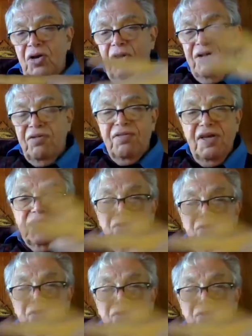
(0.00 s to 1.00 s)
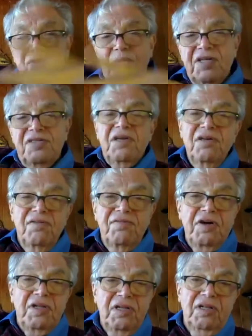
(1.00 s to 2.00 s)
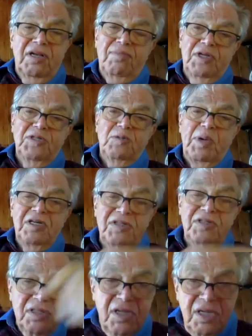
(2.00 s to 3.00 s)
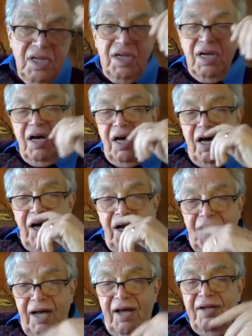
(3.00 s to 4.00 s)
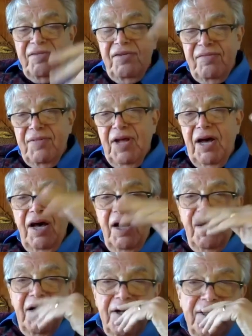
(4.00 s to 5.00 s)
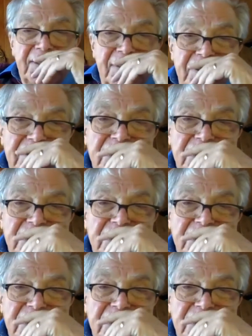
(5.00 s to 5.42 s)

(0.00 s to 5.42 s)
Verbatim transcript: on to things with his very little empty space uh, and uh,